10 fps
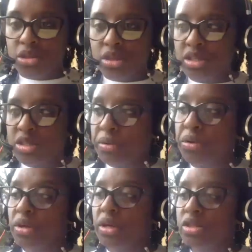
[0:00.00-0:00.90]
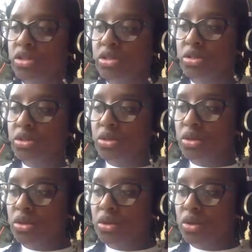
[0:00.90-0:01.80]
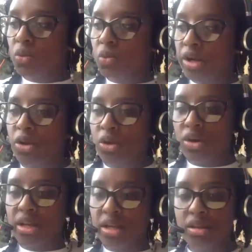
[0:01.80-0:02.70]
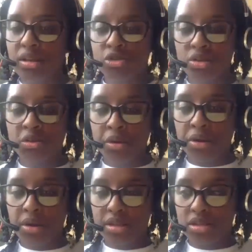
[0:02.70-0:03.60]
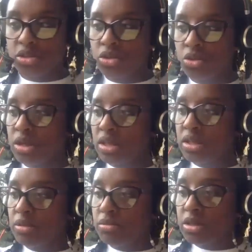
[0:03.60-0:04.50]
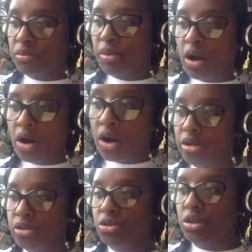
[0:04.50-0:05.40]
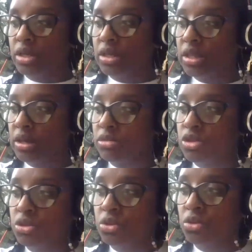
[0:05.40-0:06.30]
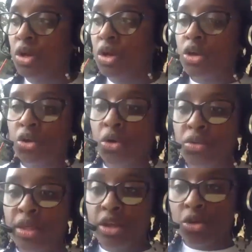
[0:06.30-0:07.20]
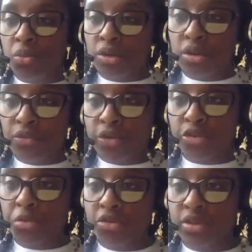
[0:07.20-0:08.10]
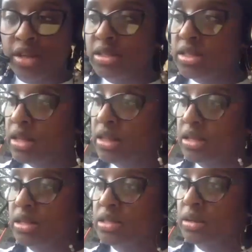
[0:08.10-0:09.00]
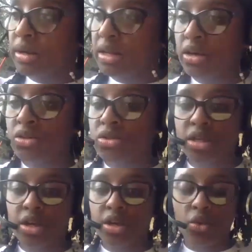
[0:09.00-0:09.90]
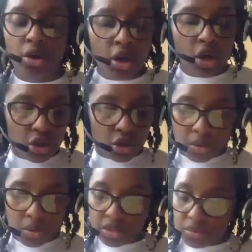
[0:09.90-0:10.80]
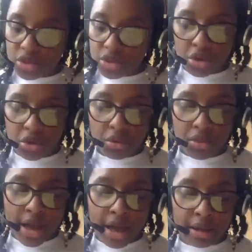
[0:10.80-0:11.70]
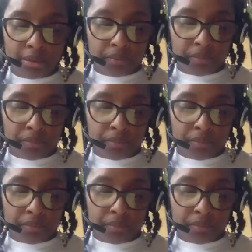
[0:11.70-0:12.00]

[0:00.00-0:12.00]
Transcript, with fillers: to experience what you're needing them to experience. You need them to pause. You need them to know that you weren't the first person that said this, somebody else did, or you want them to know that